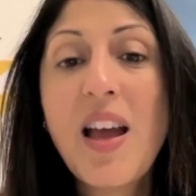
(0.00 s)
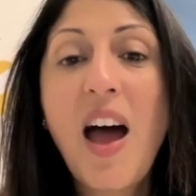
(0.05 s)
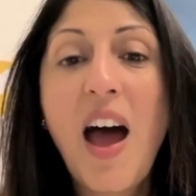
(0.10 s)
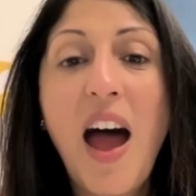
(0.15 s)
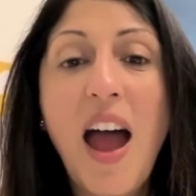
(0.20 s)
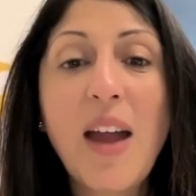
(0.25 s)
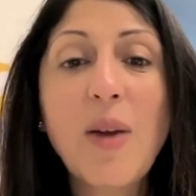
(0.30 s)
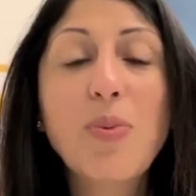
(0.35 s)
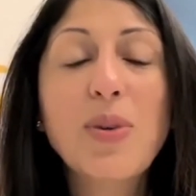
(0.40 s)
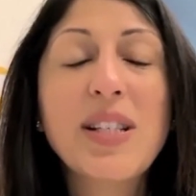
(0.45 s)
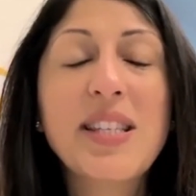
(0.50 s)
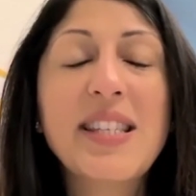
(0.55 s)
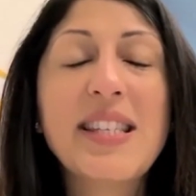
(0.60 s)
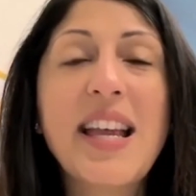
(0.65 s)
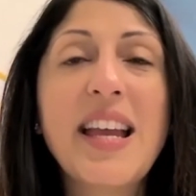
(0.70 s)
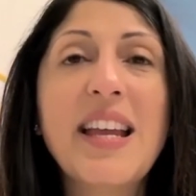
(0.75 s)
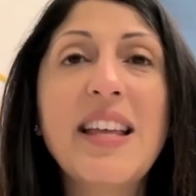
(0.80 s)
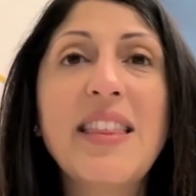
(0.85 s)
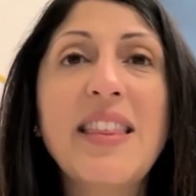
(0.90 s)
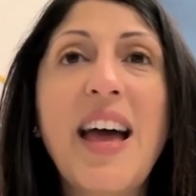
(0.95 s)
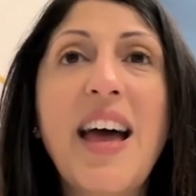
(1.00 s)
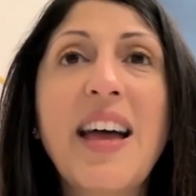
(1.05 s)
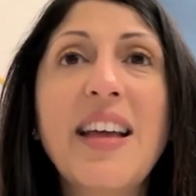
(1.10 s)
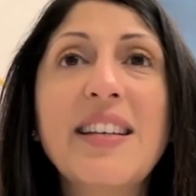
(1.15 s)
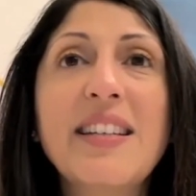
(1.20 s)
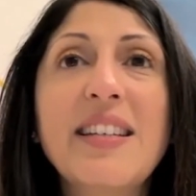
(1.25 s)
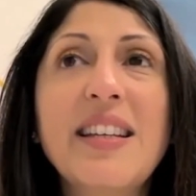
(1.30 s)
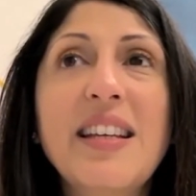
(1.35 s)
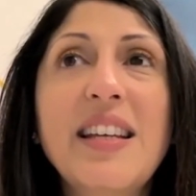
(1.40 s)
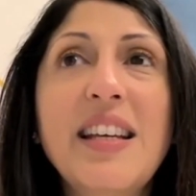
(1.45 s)
I would say that
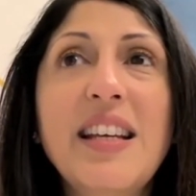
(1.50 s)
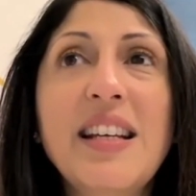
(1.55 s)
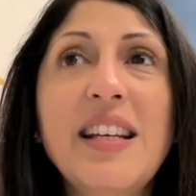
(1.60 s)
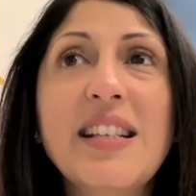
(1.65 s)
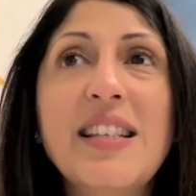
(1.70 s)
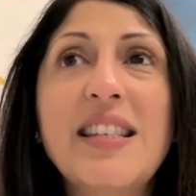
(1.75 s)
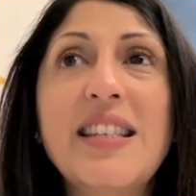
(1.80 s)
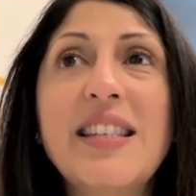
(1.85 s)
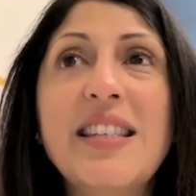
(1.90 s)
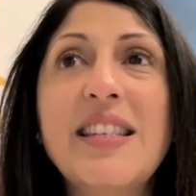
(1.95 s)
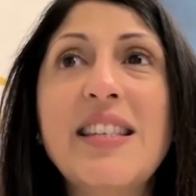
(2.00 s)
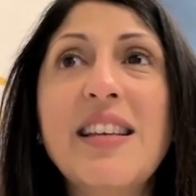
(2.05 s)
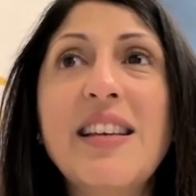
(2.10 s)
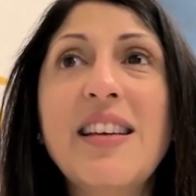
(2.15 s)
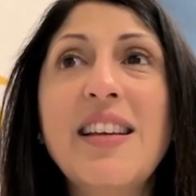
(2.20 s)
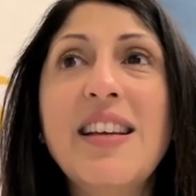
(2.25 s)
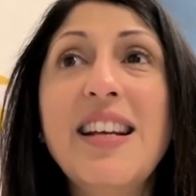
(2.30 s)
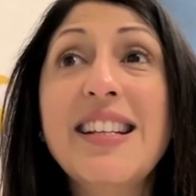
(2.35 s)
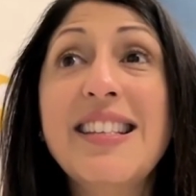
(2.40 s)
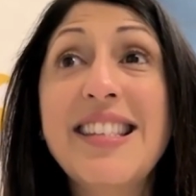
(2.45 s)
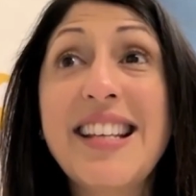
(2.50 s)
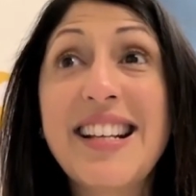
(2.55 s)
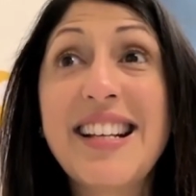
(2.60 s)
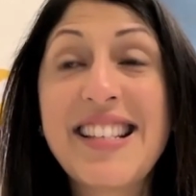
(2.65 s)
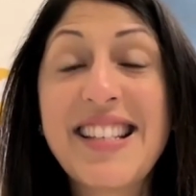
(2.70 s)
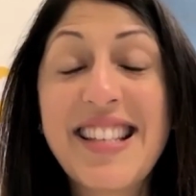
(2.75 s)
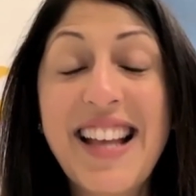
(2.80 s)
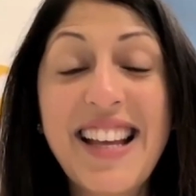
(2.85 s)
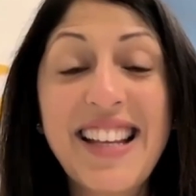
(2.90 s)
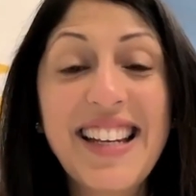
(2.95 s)
it's
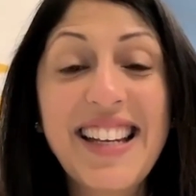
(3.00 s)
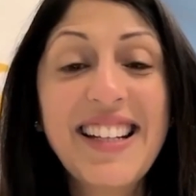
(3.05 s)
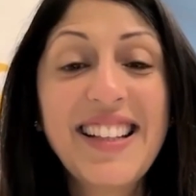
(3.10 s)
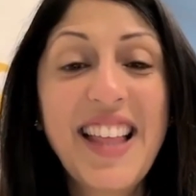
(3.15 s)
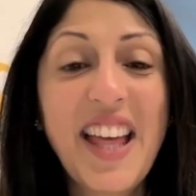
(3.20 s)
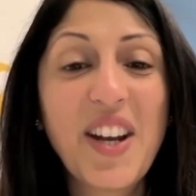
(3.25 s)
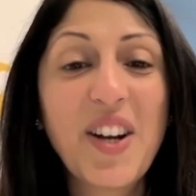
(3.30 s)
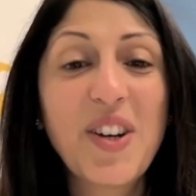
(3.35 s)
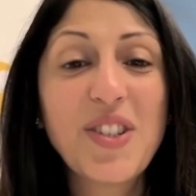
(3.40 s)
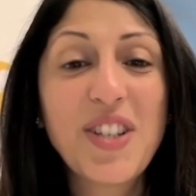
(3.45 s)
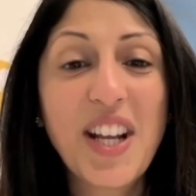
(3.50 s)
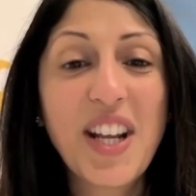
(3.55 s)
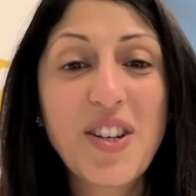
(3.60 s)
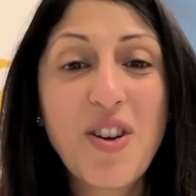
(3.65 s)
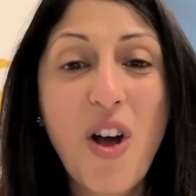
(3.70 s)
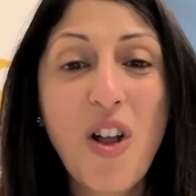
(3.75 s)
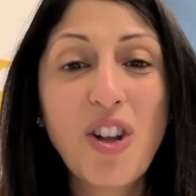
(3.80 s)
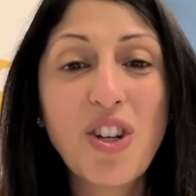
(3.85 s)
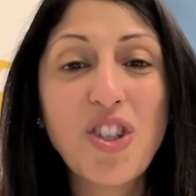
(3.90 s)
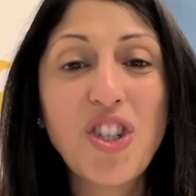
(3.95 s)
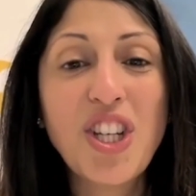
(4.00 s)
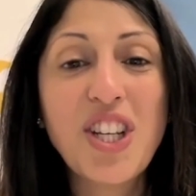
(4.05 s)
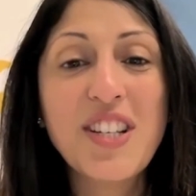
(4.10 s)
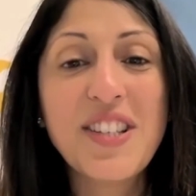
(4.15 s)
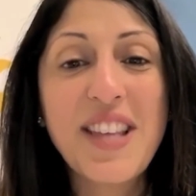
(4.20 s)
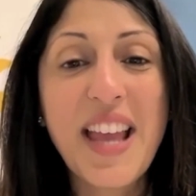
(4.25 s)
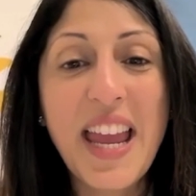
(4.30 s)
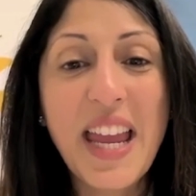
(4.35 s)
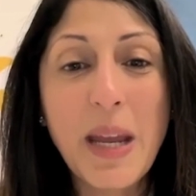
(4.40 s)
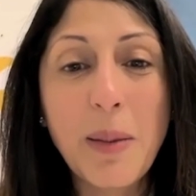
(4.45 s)
exciting that our technology is
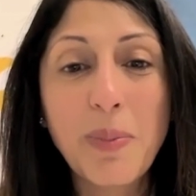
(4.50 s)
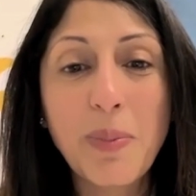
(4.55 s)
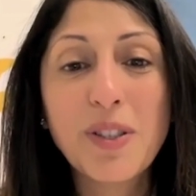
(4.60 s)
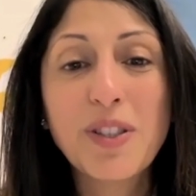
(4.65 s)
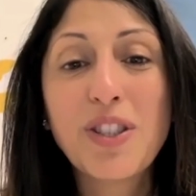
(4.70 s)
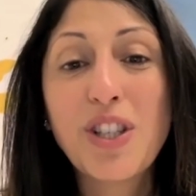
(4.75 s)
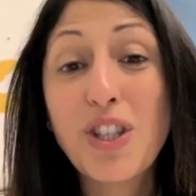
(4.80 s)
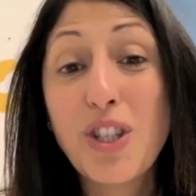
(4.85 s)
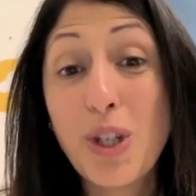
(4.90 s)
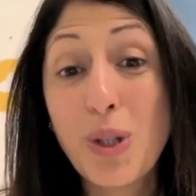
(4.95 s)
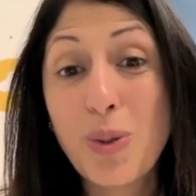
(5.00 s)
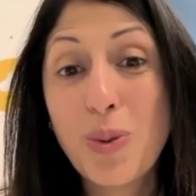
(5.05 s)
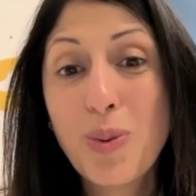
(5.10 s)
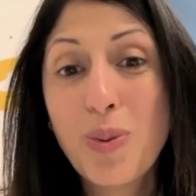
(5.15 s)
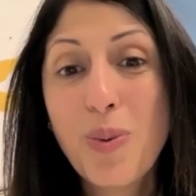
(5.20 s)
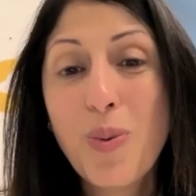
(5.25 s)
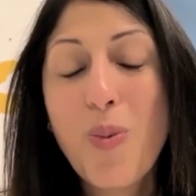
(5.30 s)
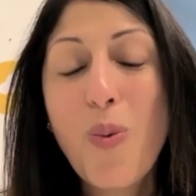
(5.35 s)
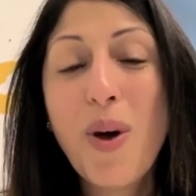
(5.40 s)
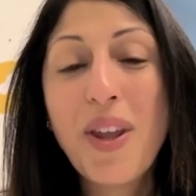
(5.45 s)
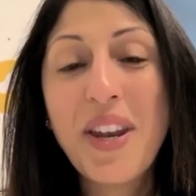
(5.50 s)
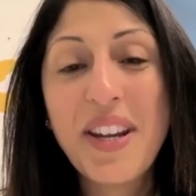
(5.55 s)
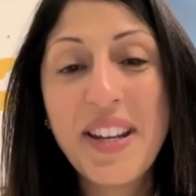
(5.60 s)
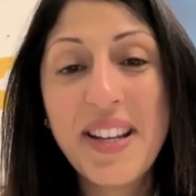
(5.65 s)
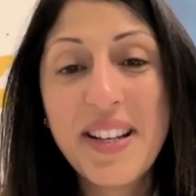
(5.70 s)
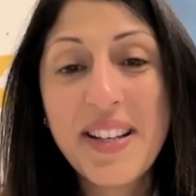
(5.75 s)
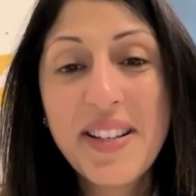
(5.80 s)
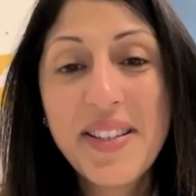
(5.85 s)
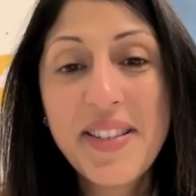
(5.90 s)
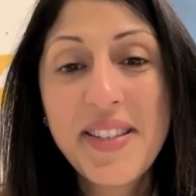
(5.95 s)
able to do what it
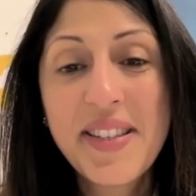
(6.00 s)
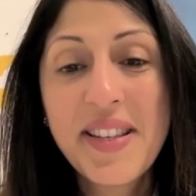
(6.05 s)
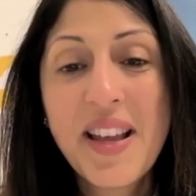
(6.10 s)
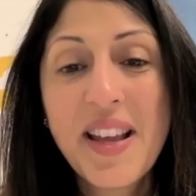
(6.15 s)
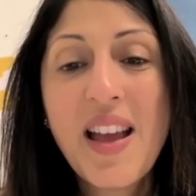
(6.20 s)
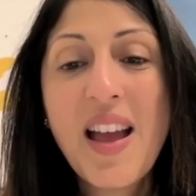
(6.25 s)
is.